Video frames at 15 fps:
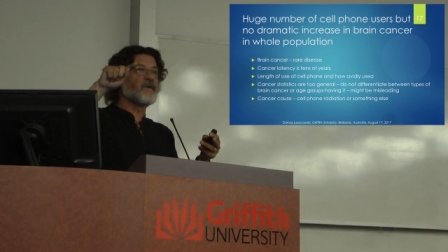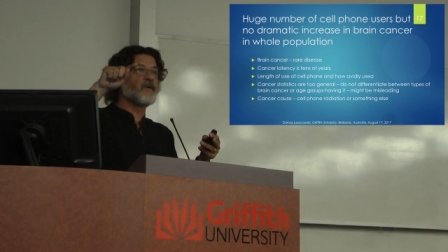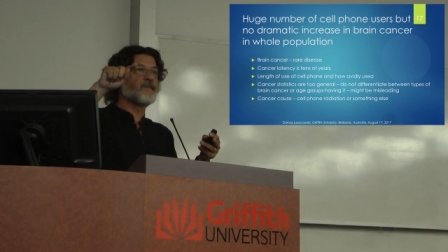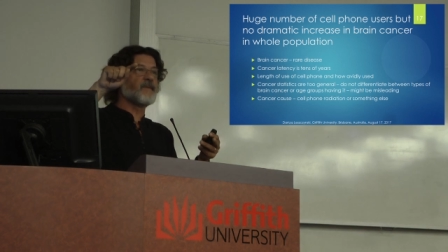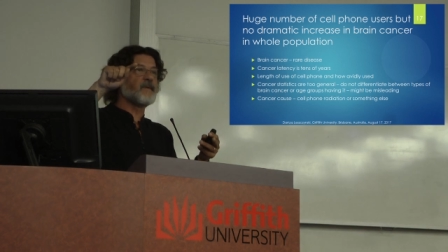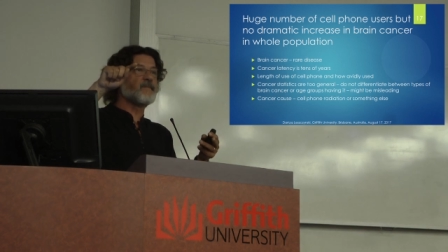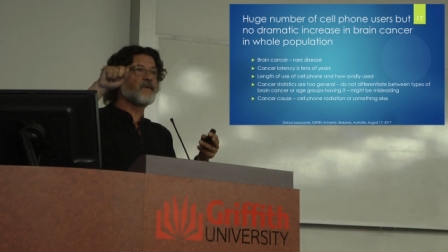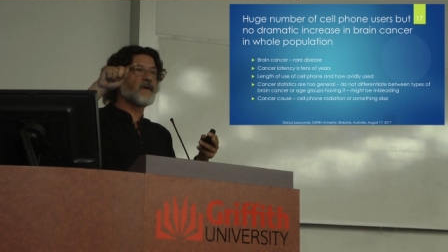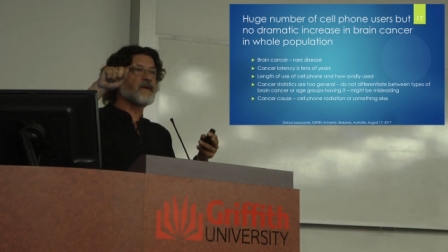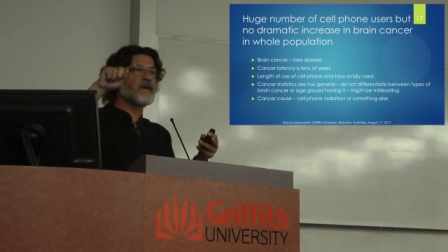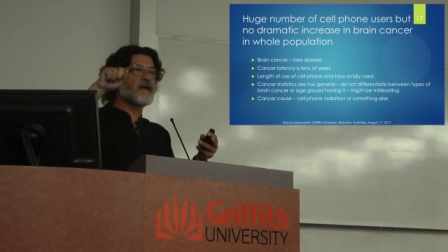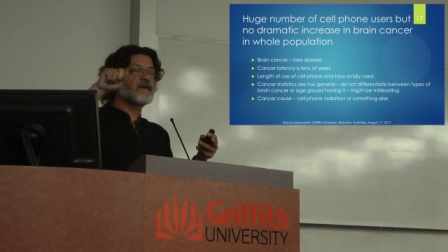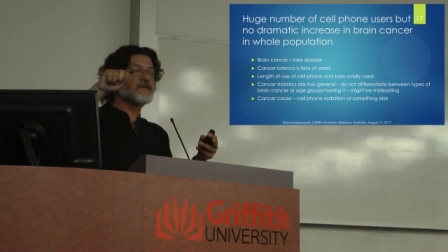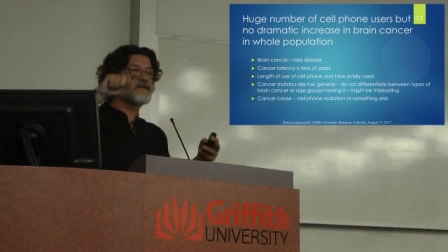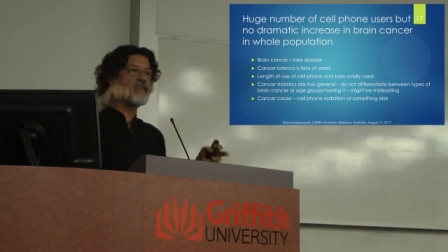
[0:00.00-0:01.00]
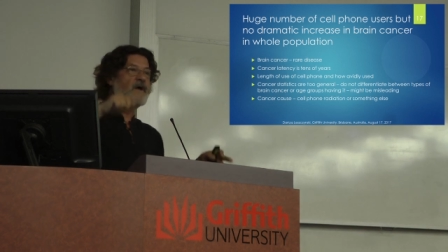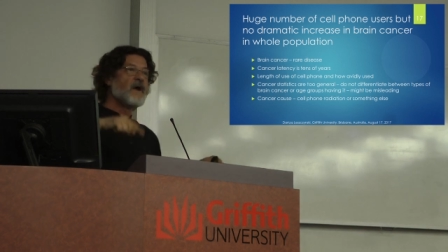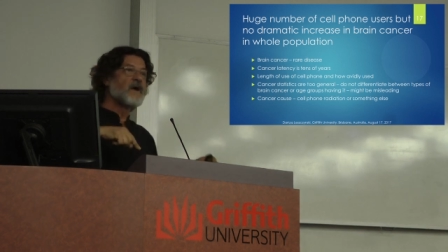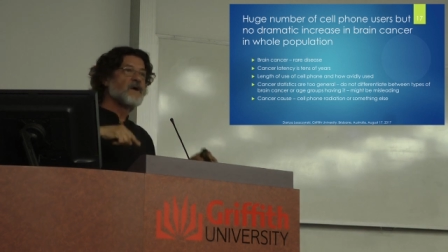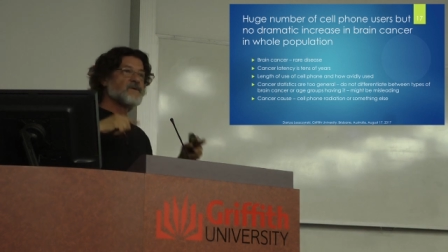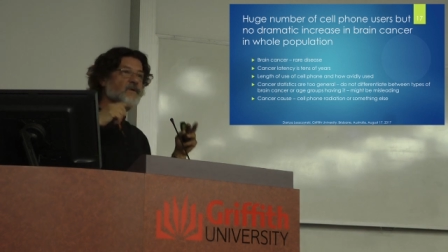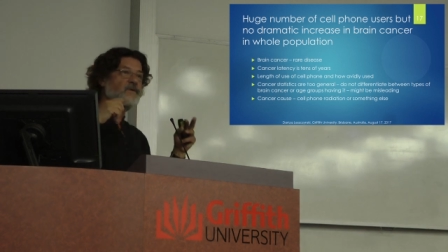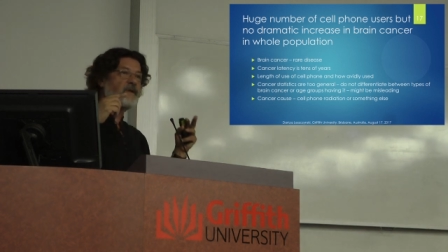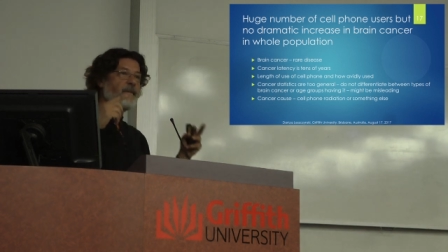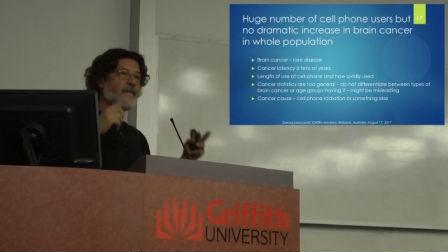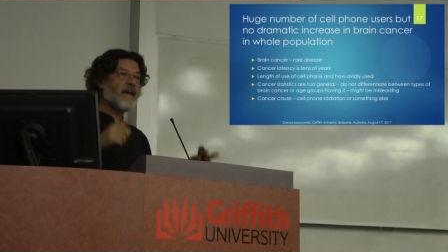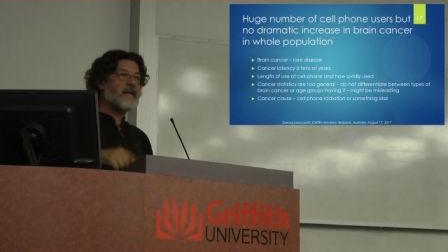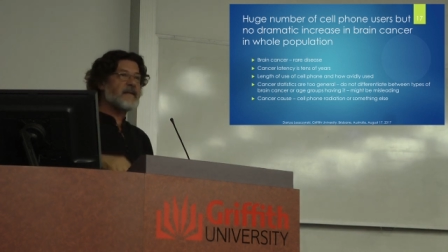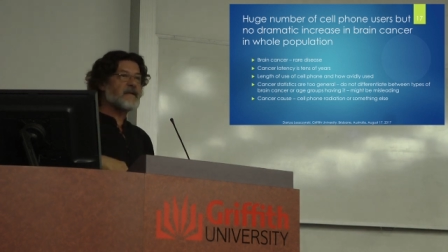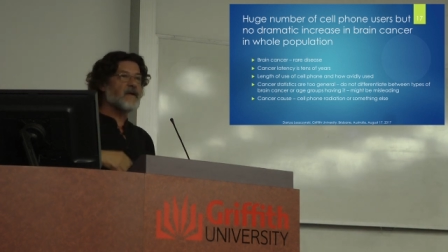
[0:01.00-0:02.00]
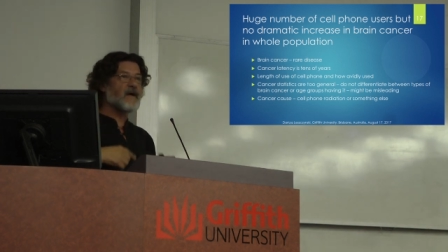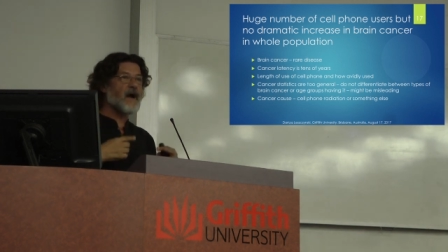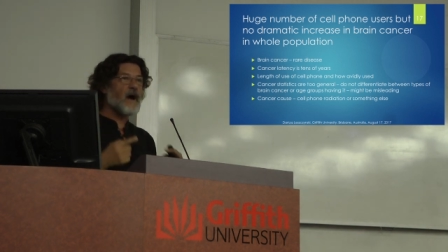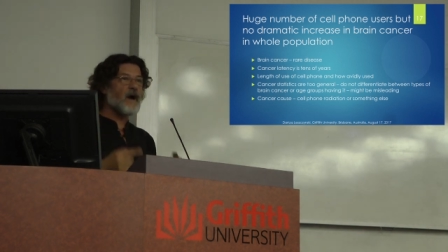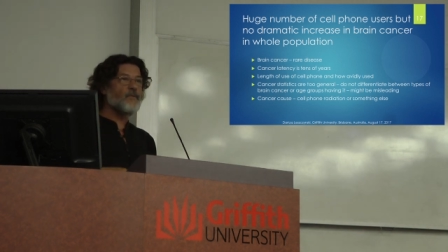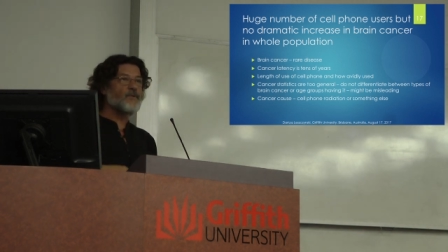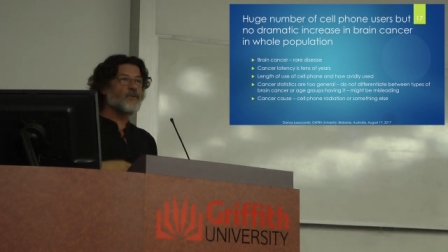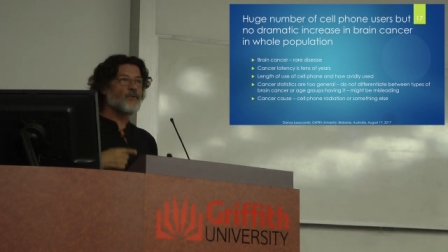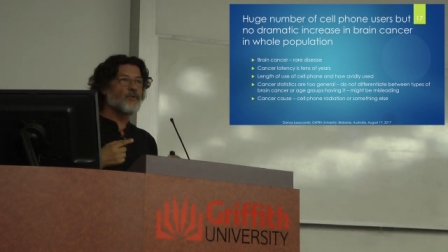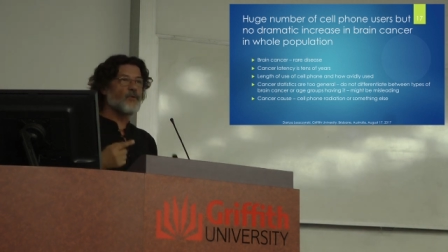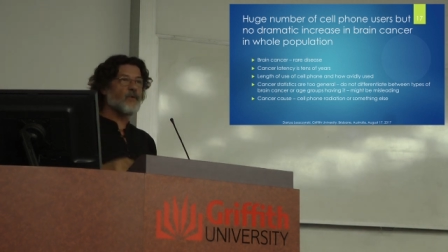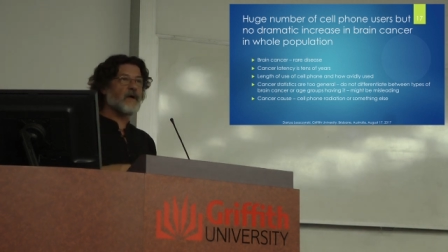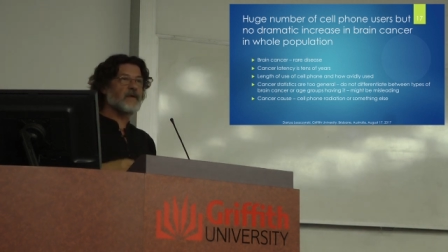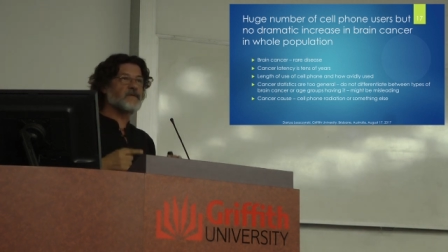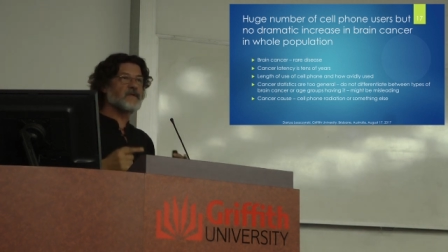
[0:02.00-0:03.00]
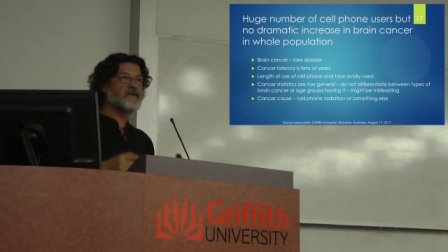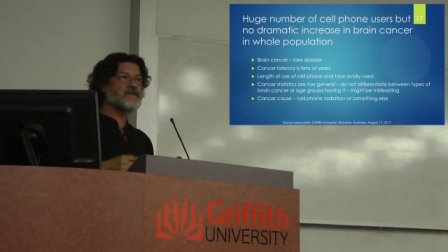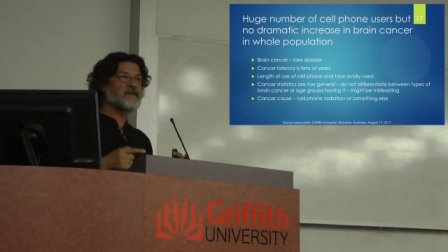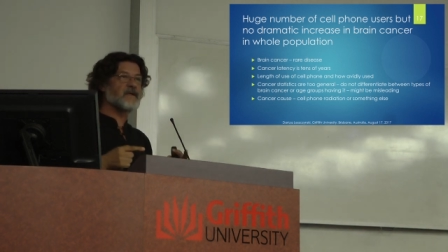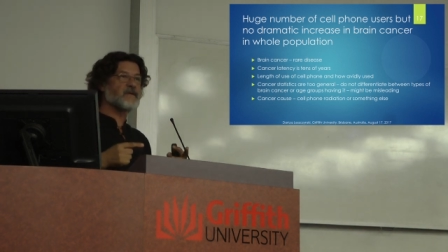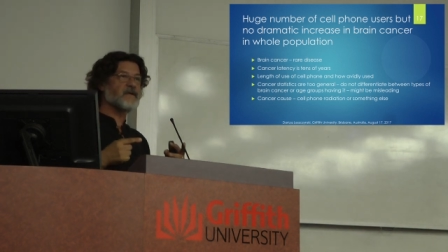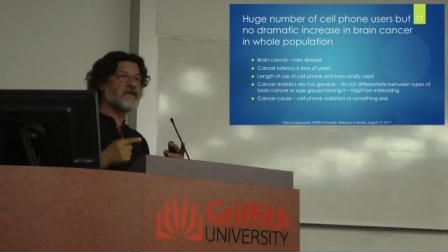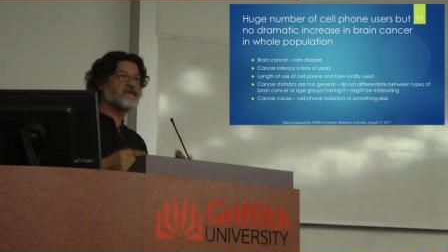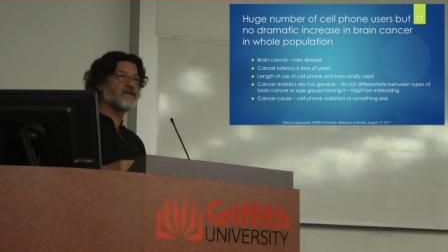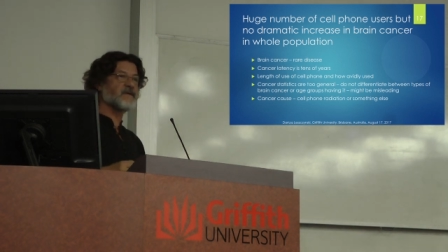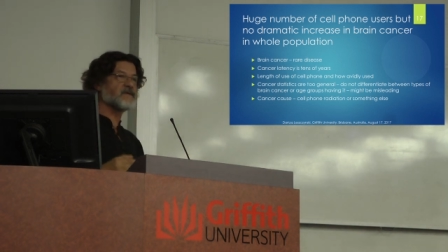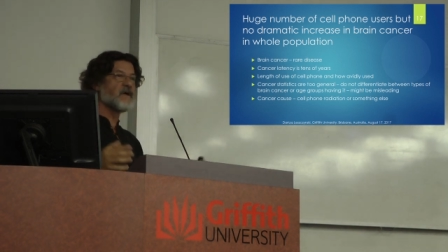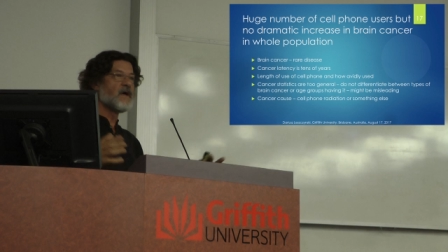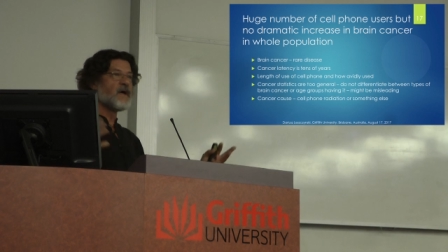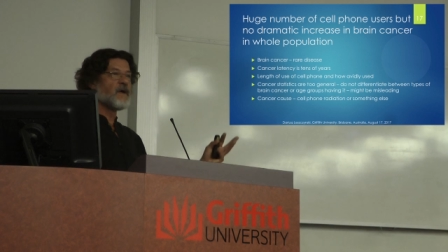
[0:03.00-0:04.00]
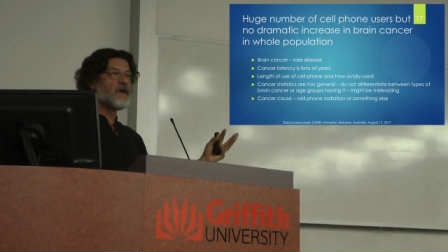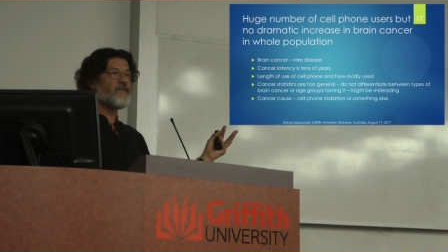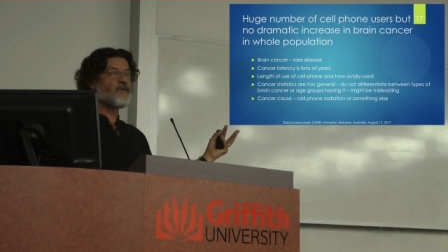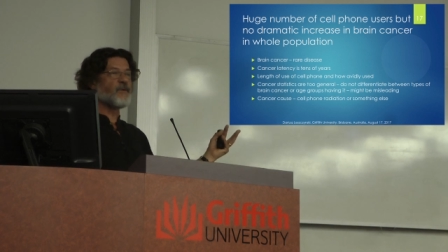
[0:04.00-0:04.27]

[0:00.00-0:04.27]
developing brain cancer. So depending how you look at the statistics,